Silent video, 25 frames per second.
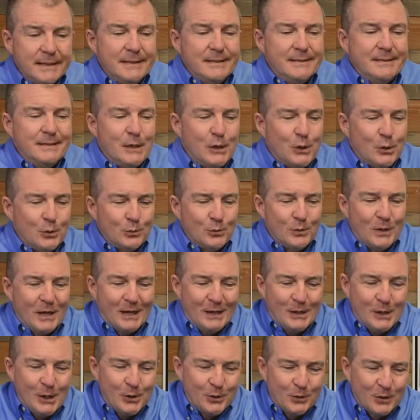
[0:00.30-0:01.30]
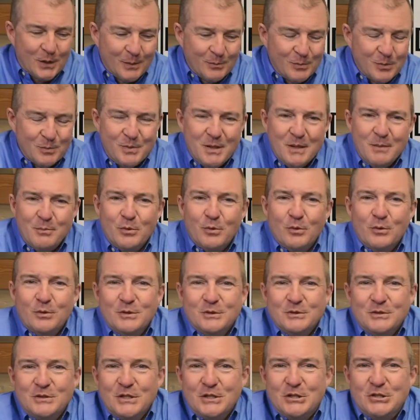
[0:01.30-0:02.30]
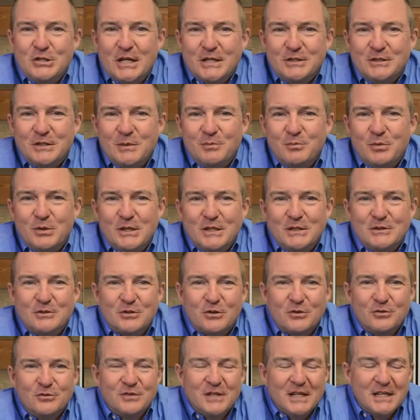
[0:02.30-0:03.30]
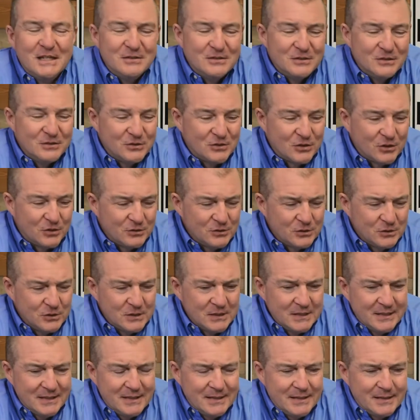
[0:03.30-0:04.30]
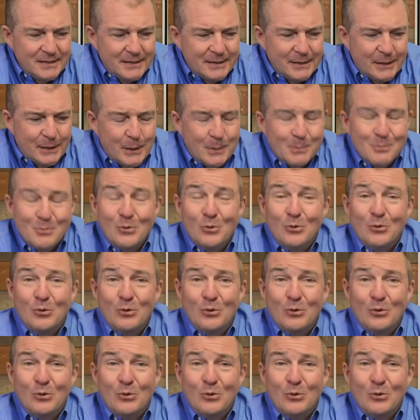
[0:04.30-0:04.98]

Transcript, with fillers: Now, another couple of people suggested putting certain things in certain um,